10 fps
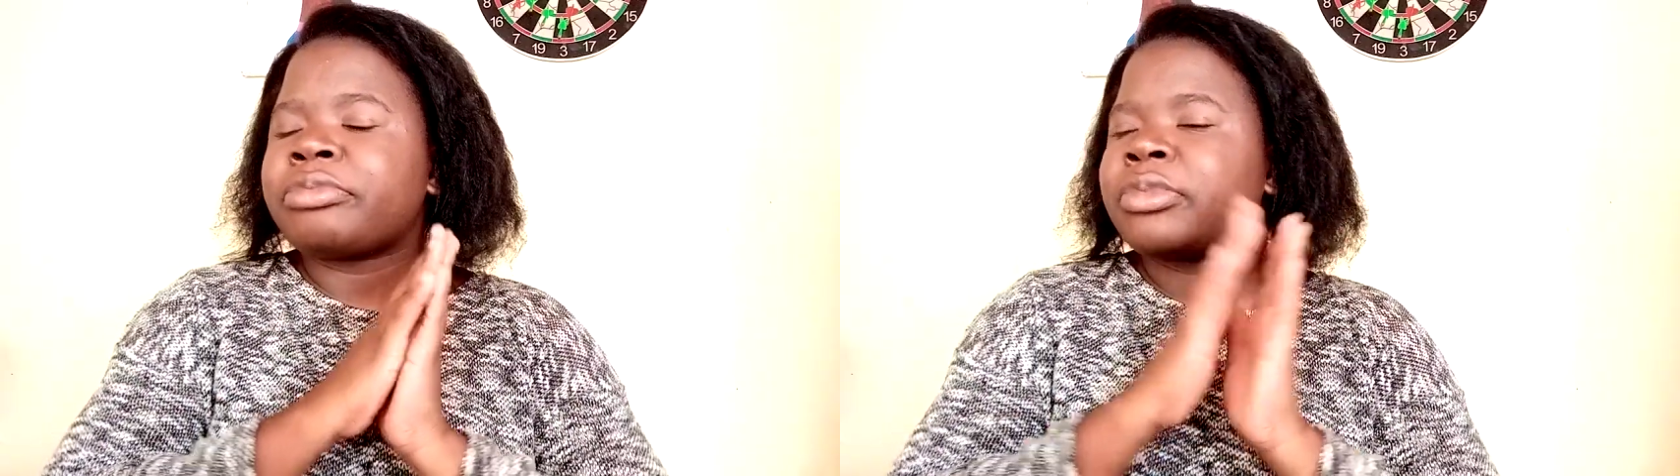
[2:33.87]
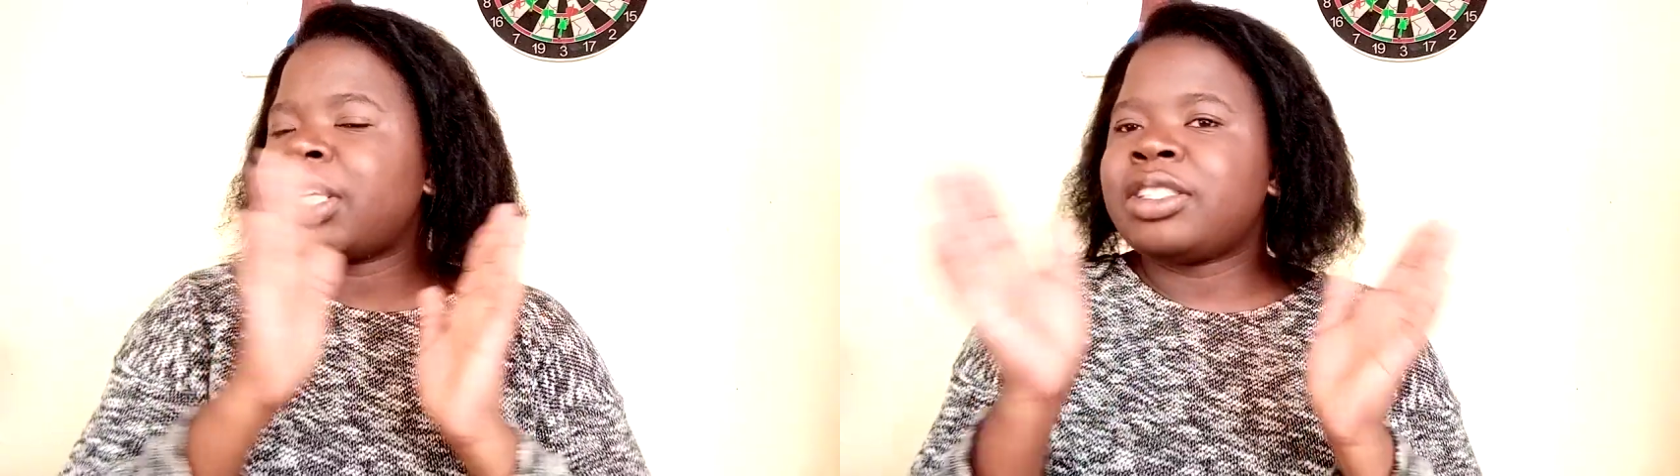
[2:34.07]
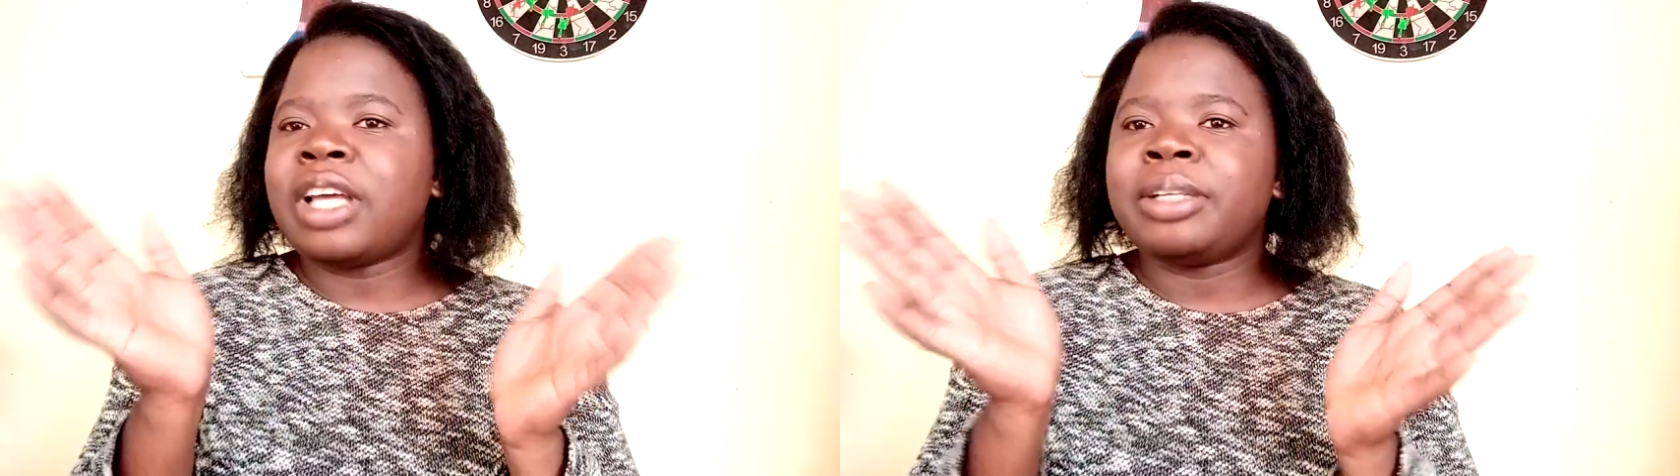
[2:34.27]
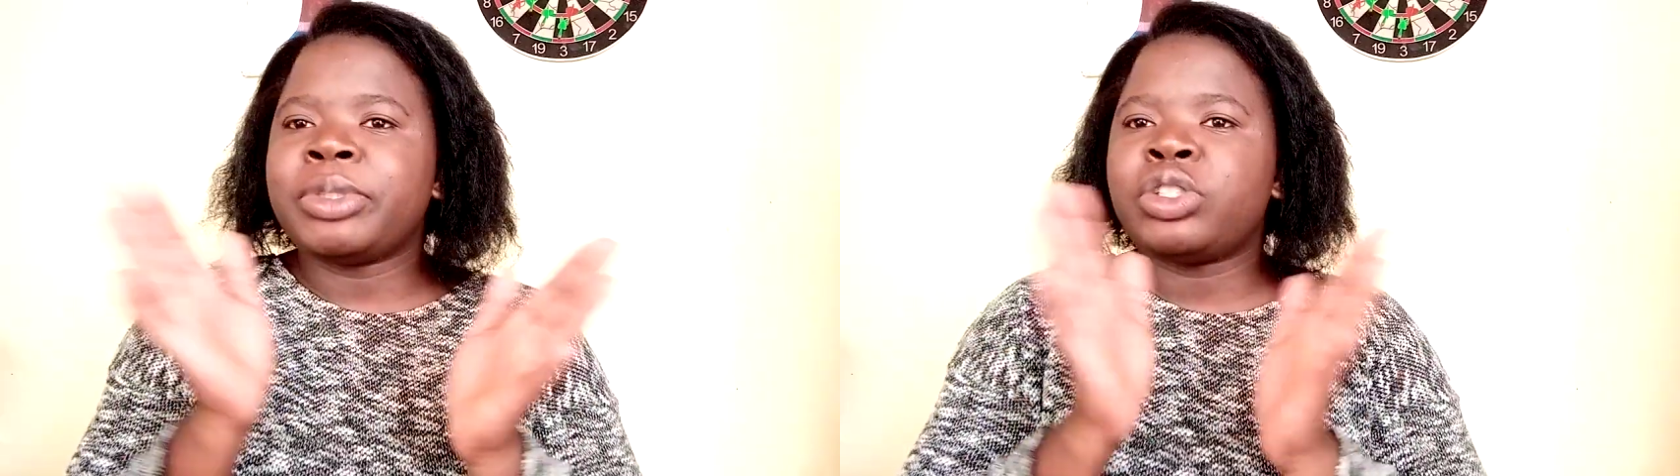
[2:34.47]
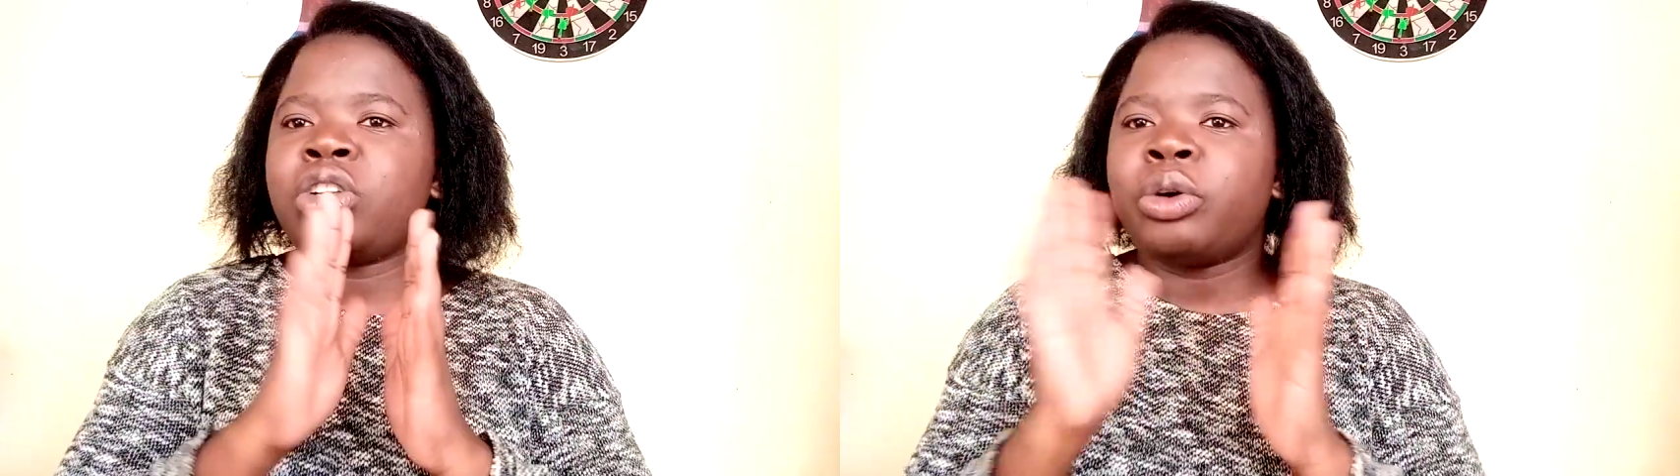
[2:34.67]
study
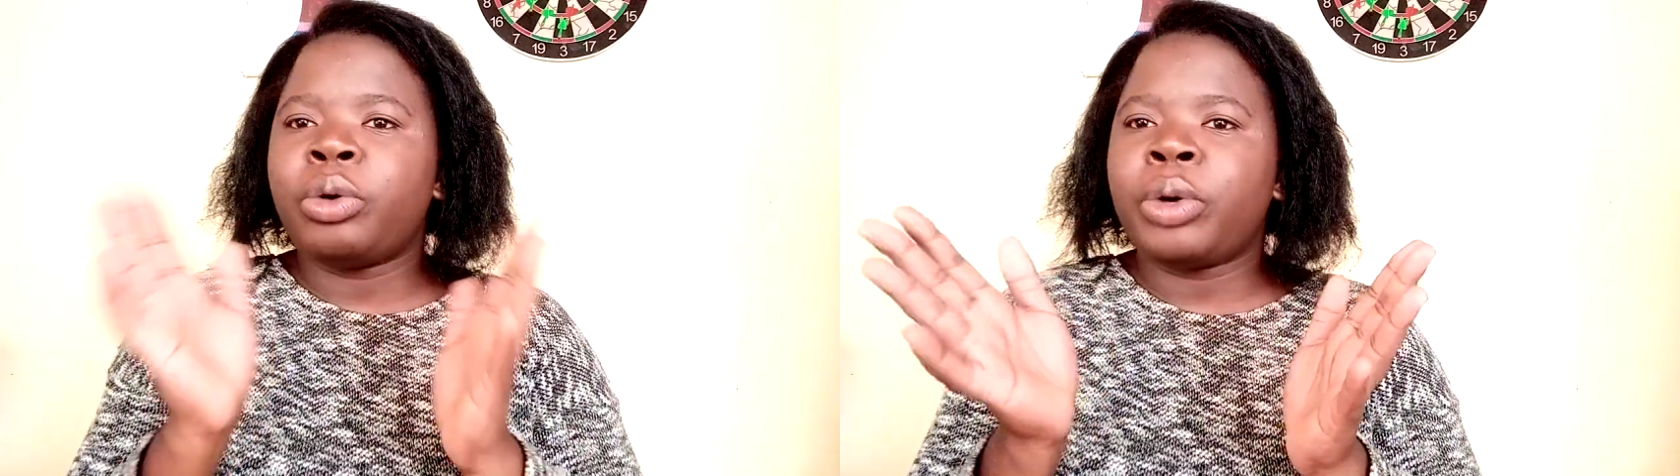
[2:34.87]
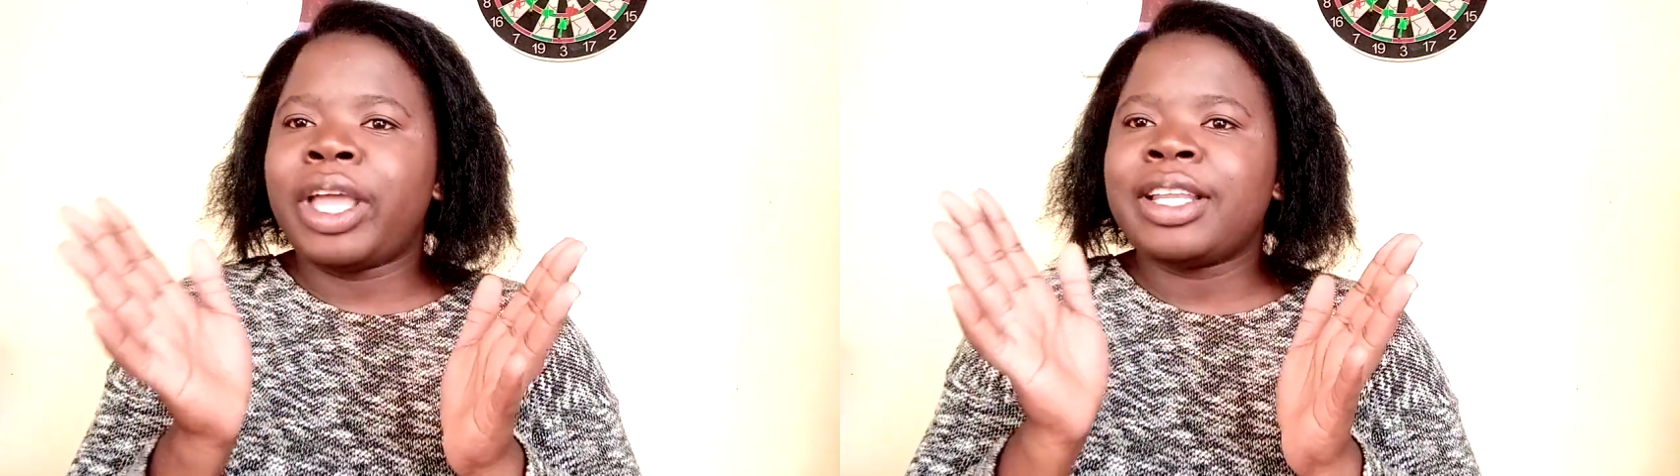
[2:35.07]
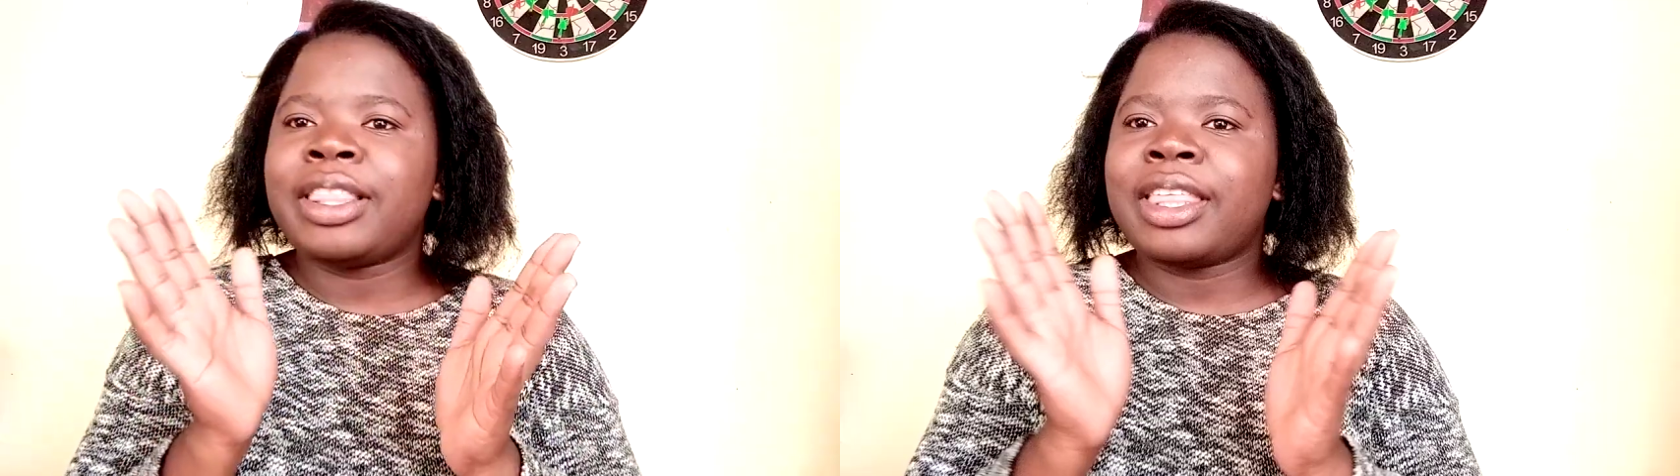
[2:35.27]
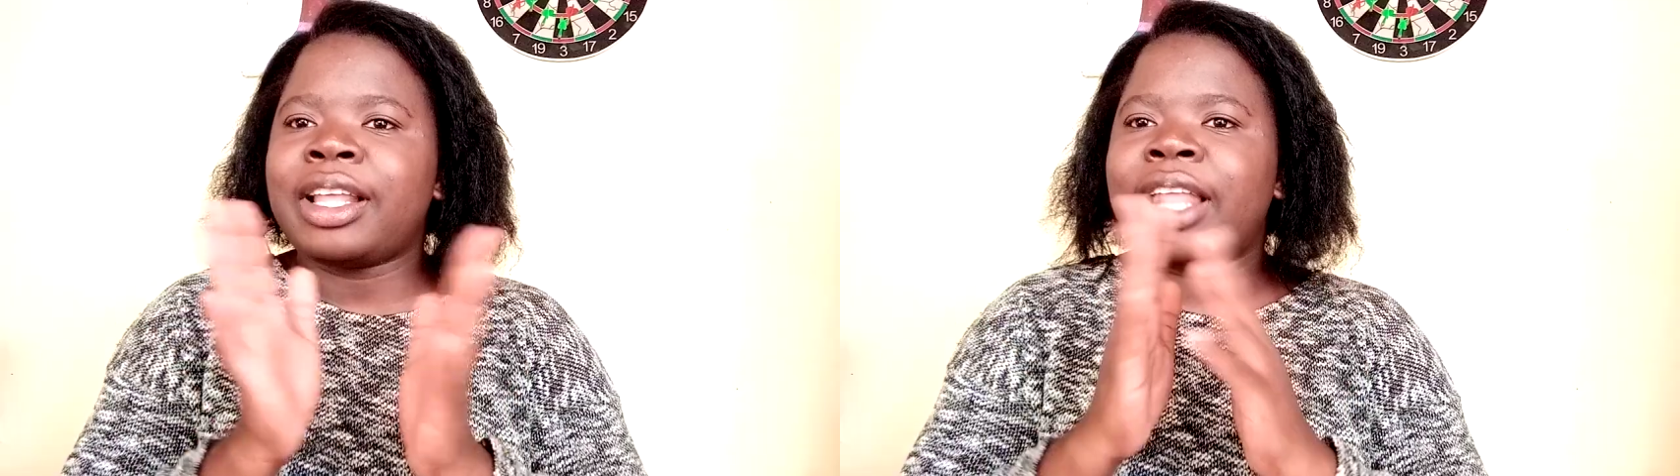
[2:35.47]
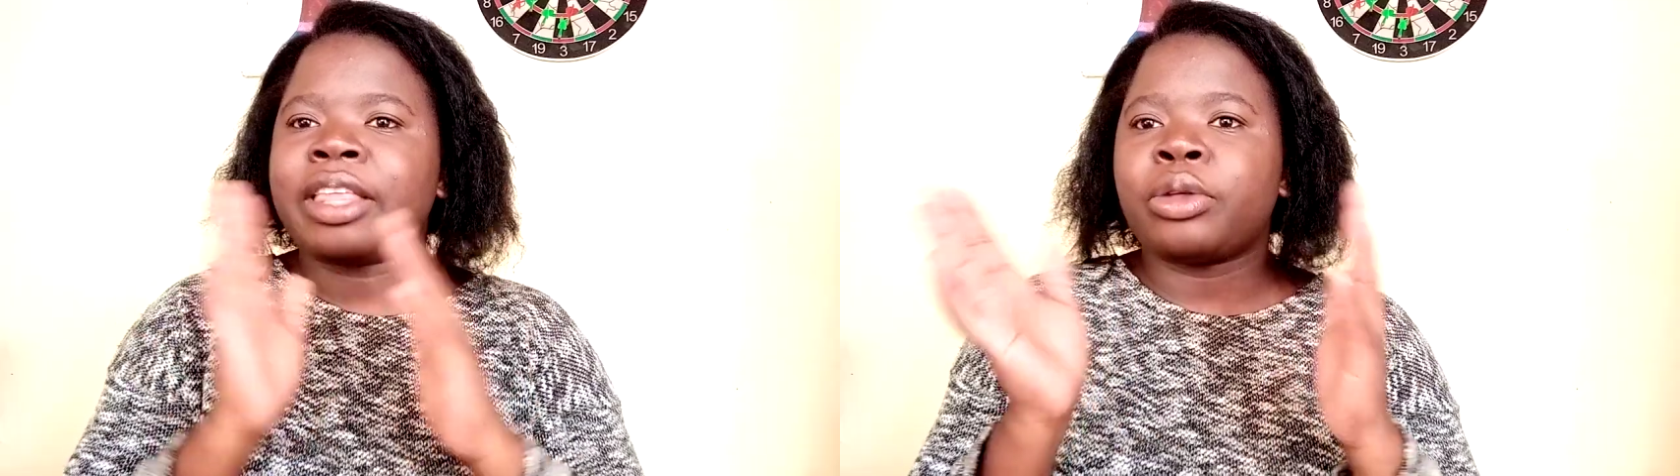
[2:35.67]
material or anything like